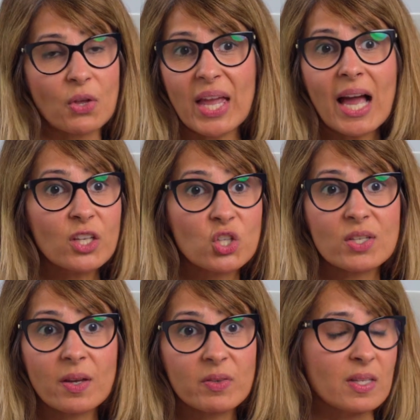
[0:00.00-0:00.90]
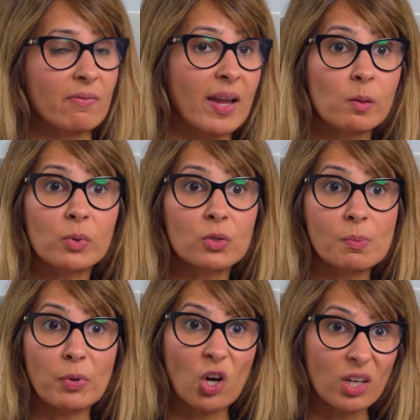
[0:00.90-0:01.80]
the allergy service is available to
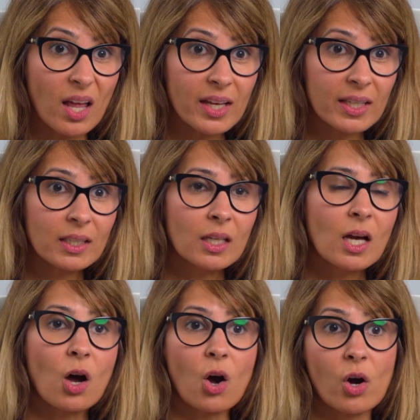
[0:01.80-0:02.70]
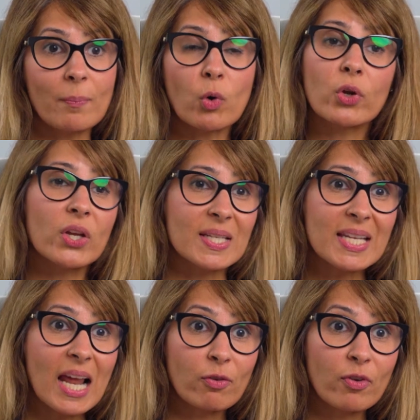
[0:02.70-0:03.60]
book online, or you can
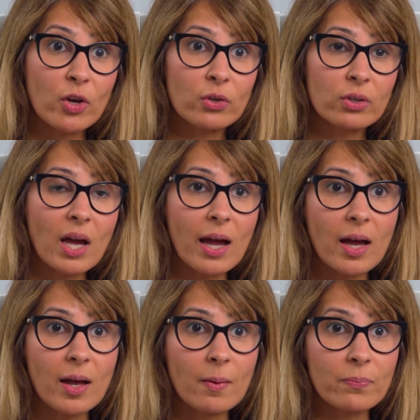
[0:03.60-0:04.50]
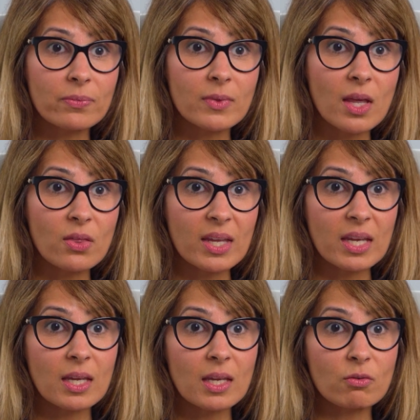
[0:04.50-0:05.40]
telephone
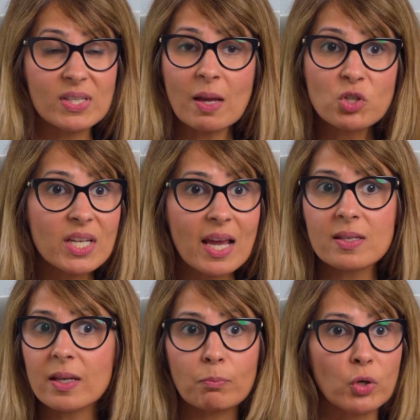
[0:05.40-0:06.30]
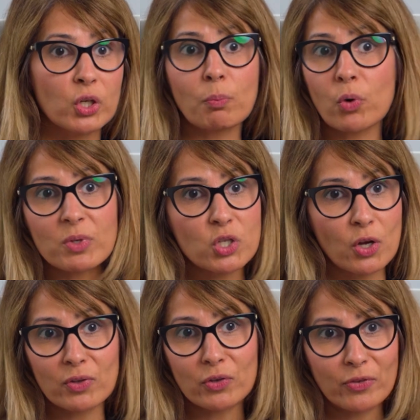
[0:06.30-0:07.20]
the reception desk and book an appointment over the